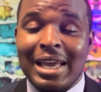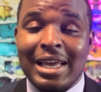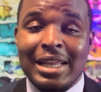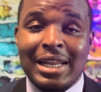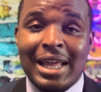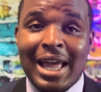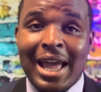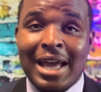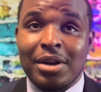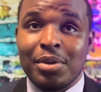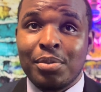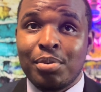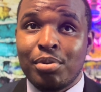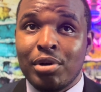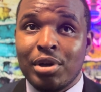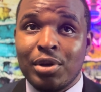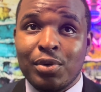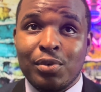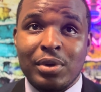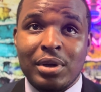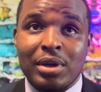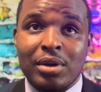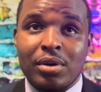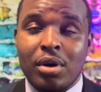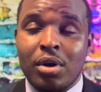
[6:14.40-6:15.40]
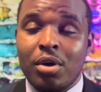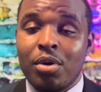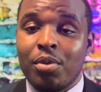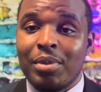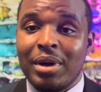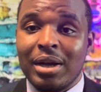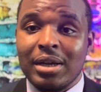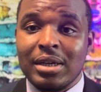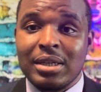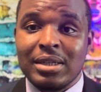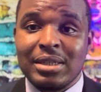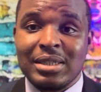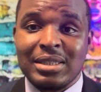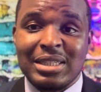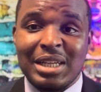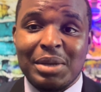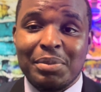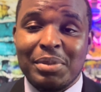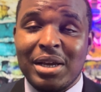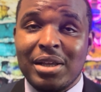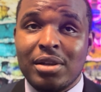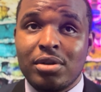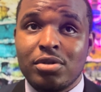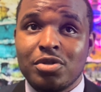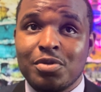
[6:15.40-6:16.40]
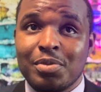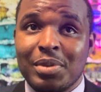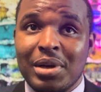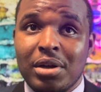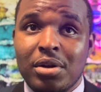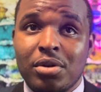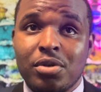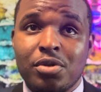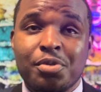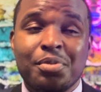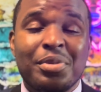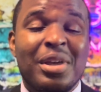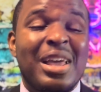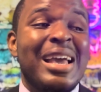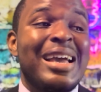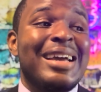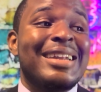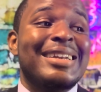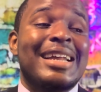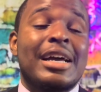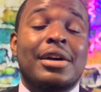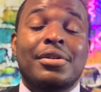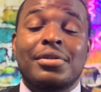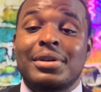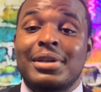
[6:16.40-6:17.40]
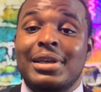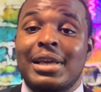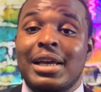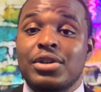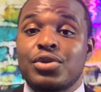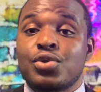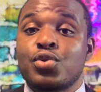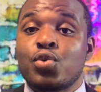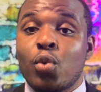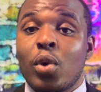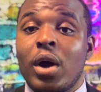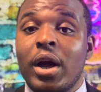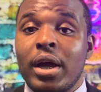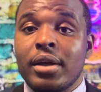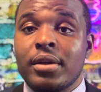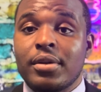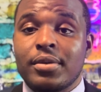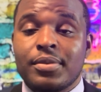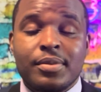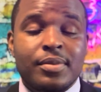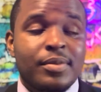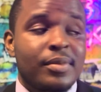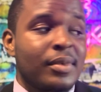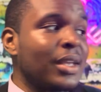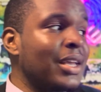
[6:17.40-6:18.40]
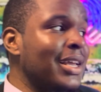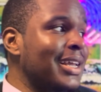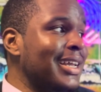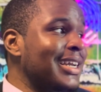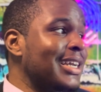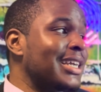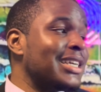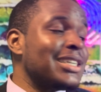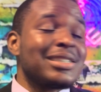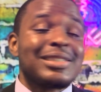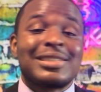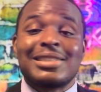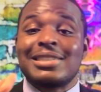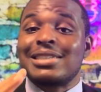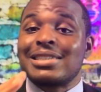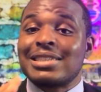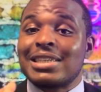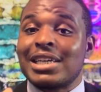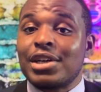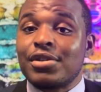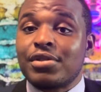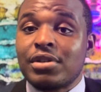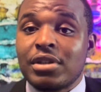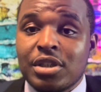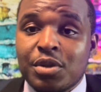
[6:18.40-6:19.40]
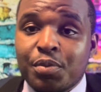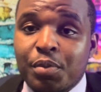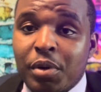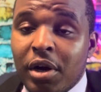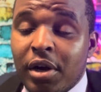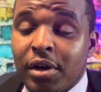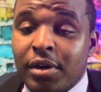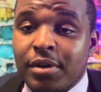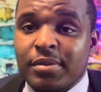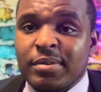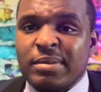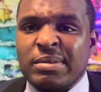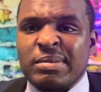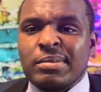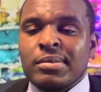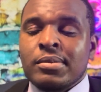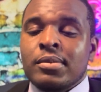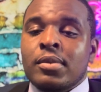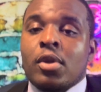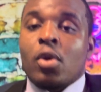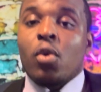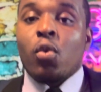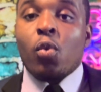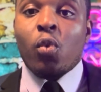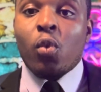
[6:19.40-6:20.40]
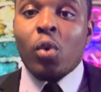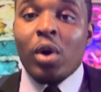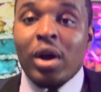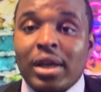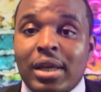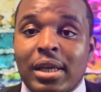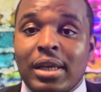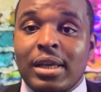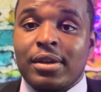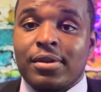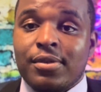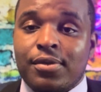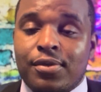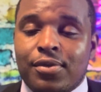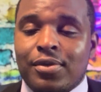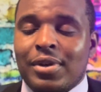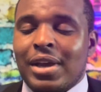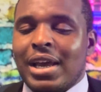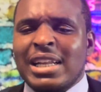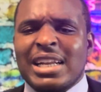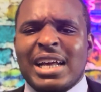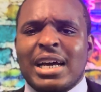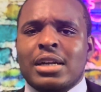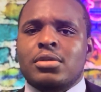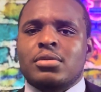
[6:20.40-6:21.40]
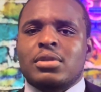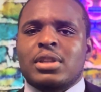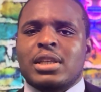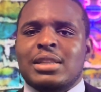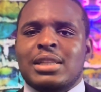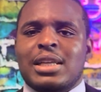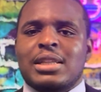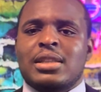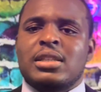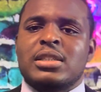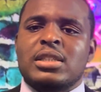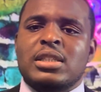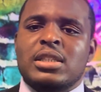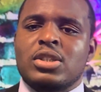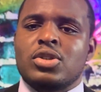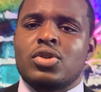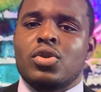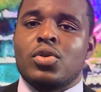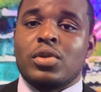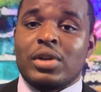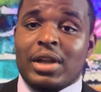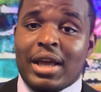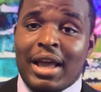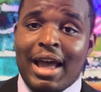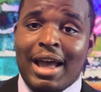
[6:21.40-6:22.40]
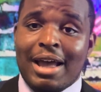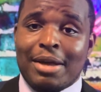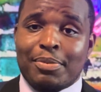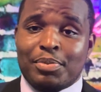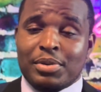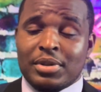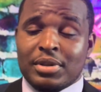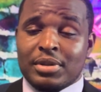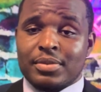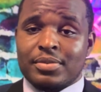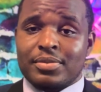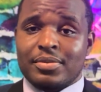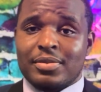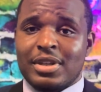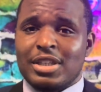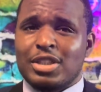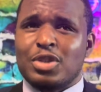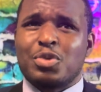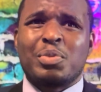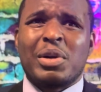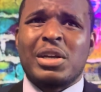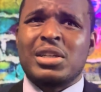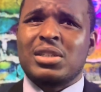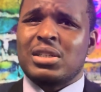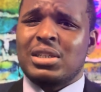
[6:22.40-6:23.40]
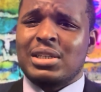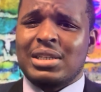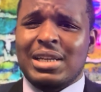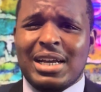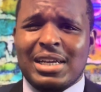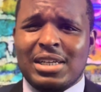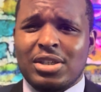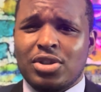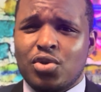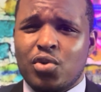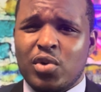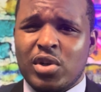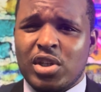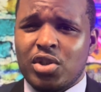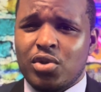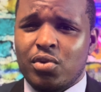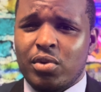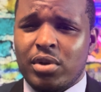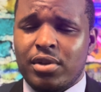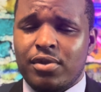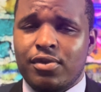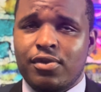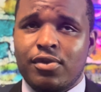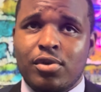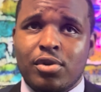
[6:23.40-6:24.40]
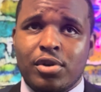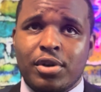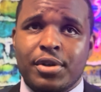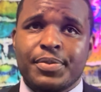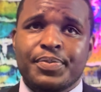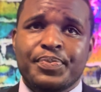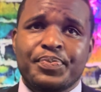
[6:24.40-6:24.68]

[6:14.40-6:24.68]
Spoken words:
at a point where, oh my goodness, I might lose my home. Now, guess what? Here's the scariest part. What if, and I don't think that this is going to happen, especially not in 2024,